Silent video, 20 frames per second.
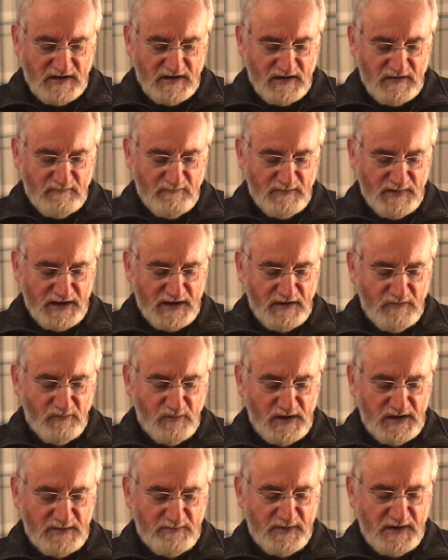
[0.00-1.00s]
may
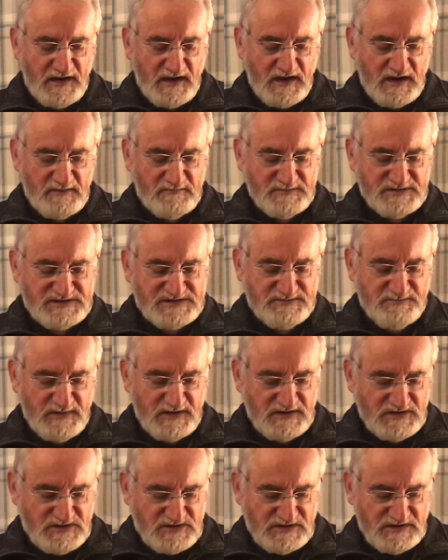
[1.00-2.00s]
we become
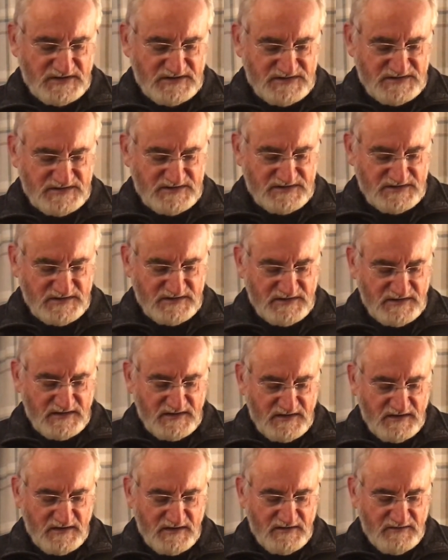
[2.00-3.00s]
speechless
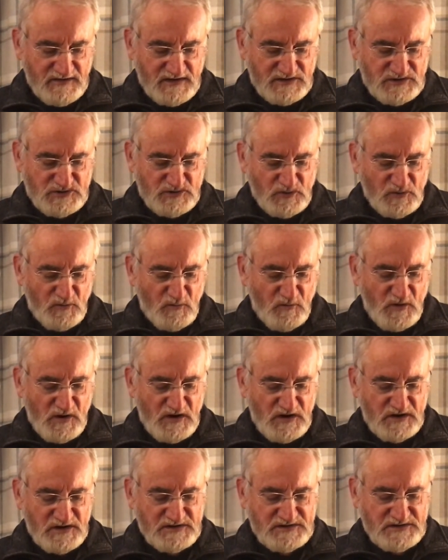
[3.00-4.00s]
that your
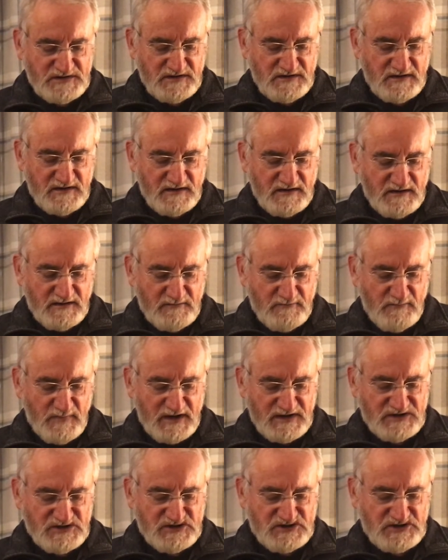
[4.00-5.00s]
word
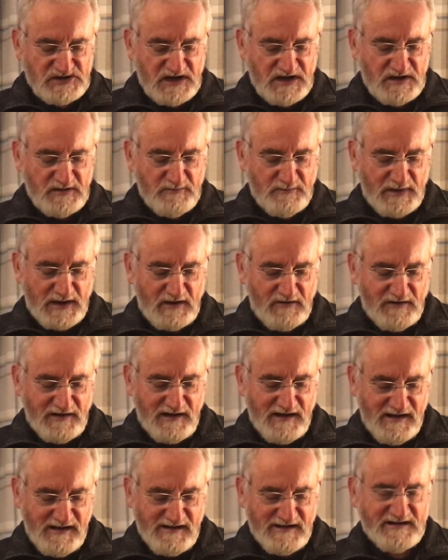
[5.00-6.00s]
might shape our
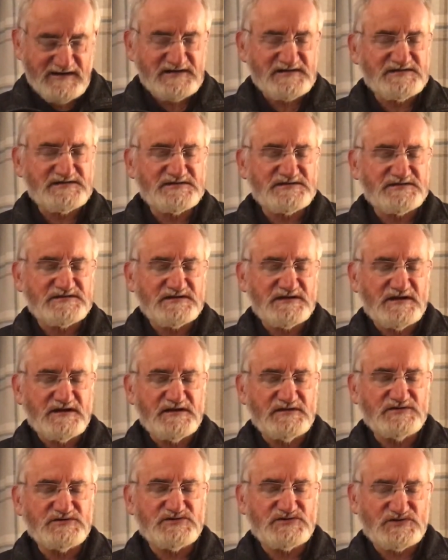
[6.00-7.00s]
hearts
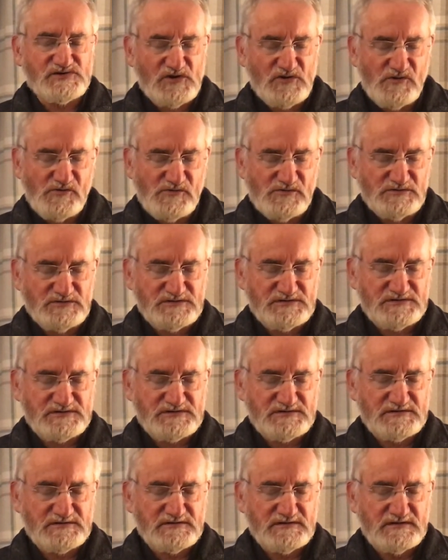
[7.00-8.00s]
and souls.